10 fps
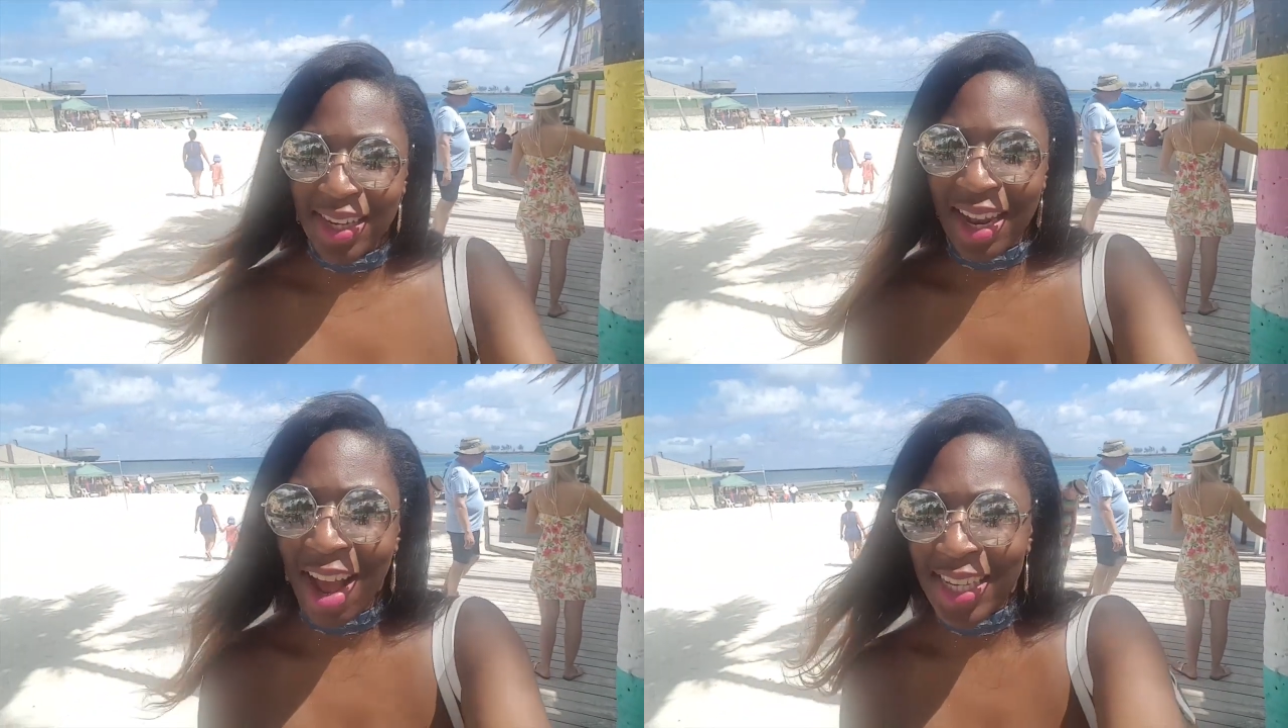
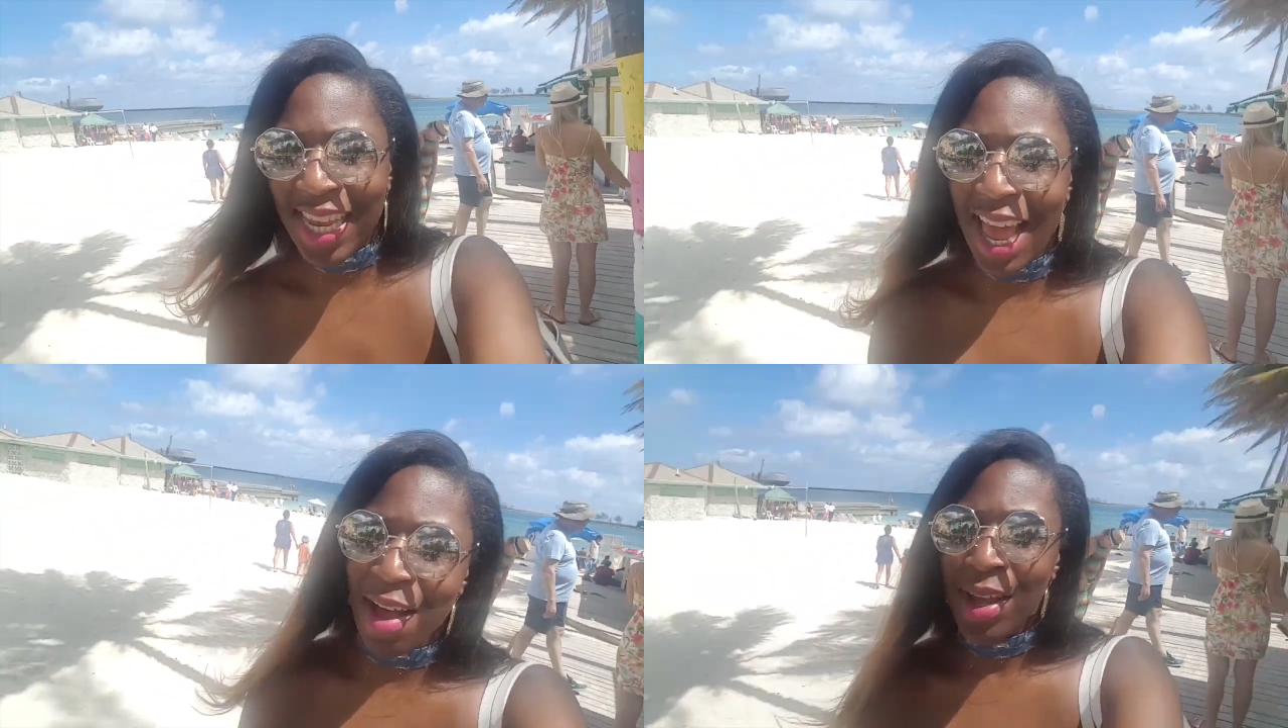in
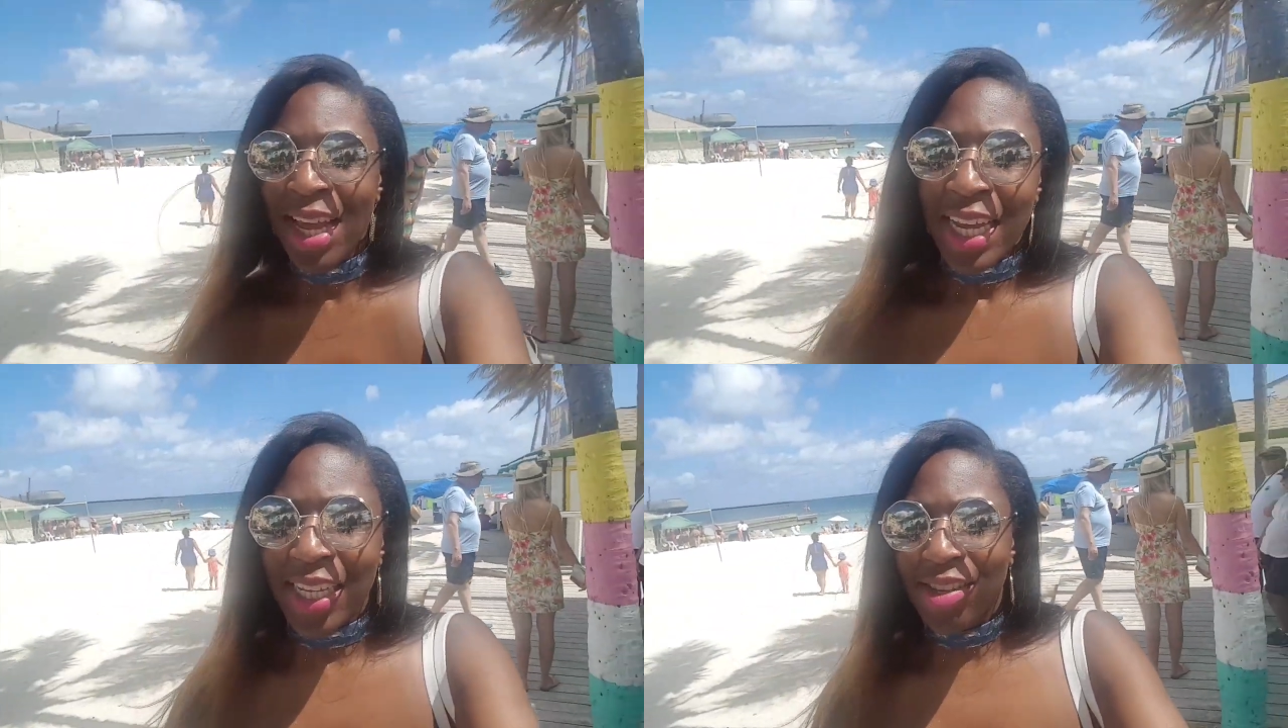Nassau.
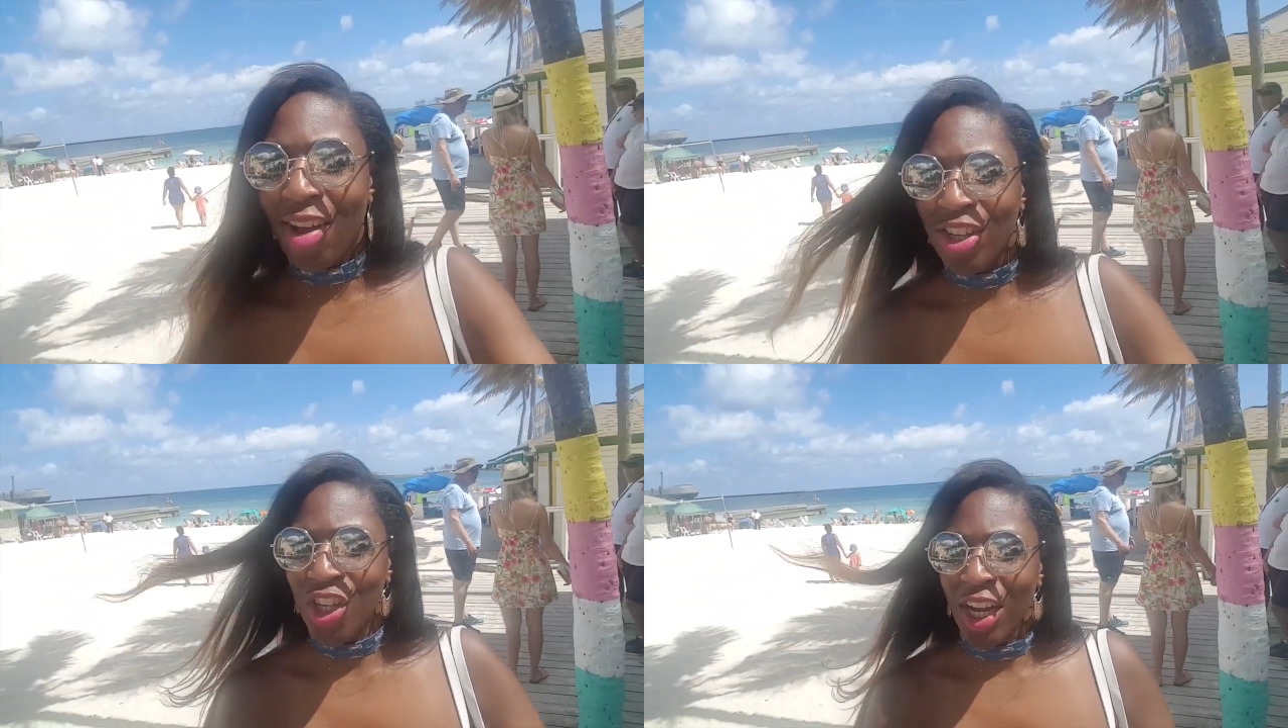It's
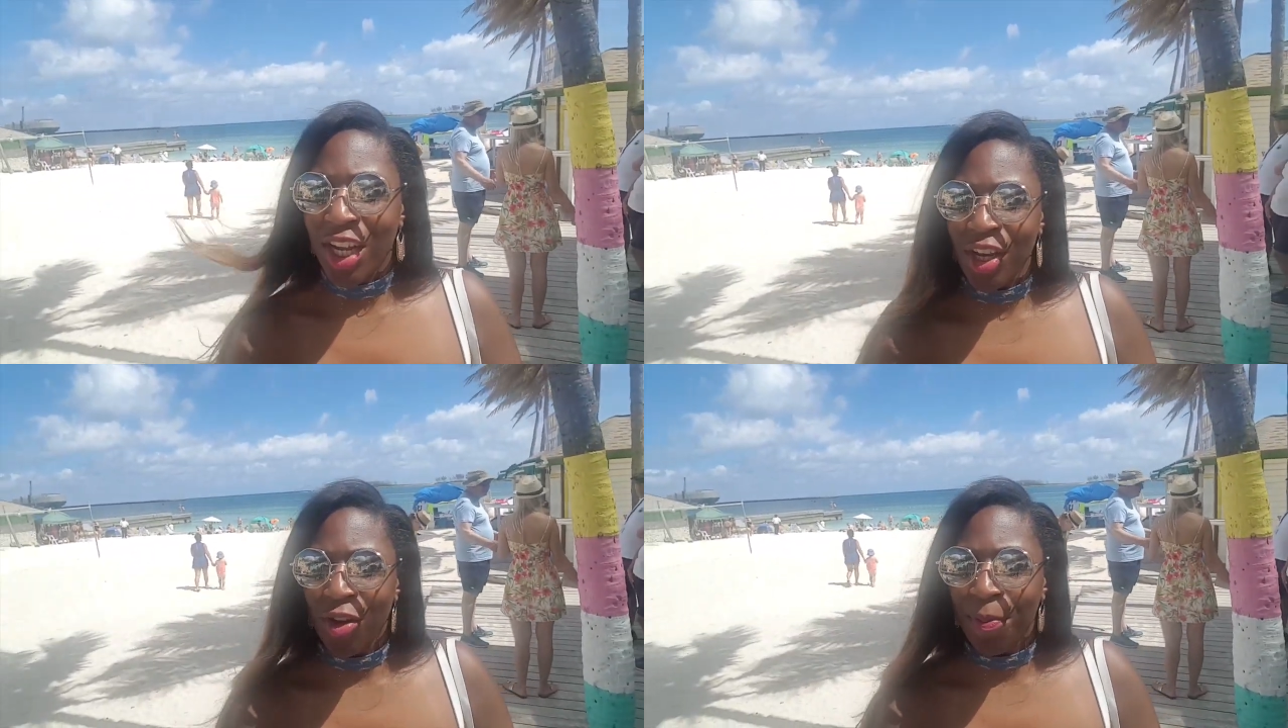called
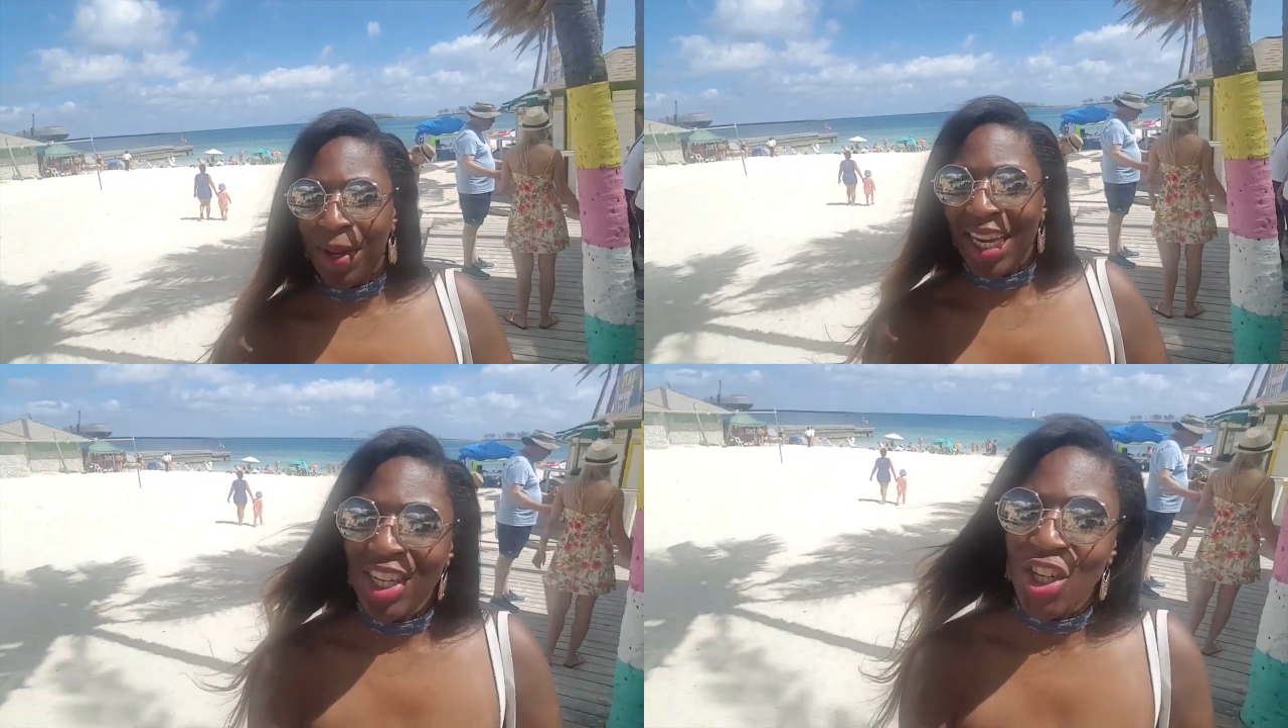Junkanoo
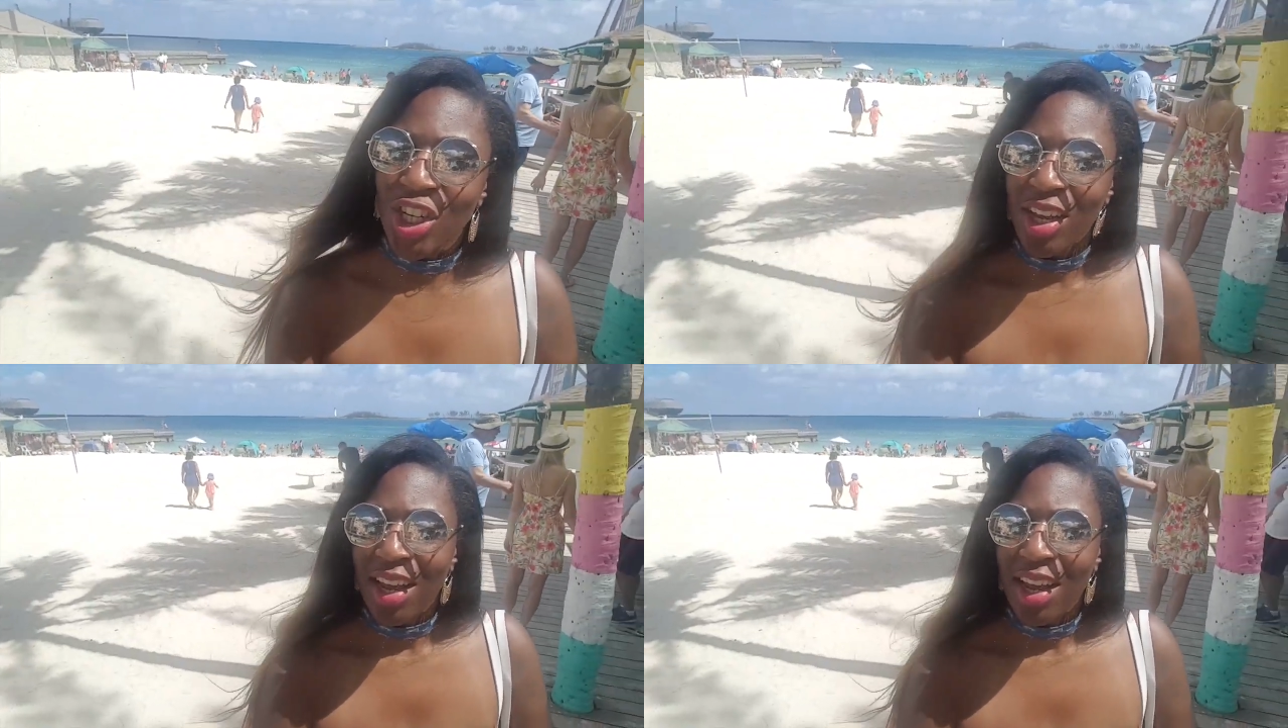Beach.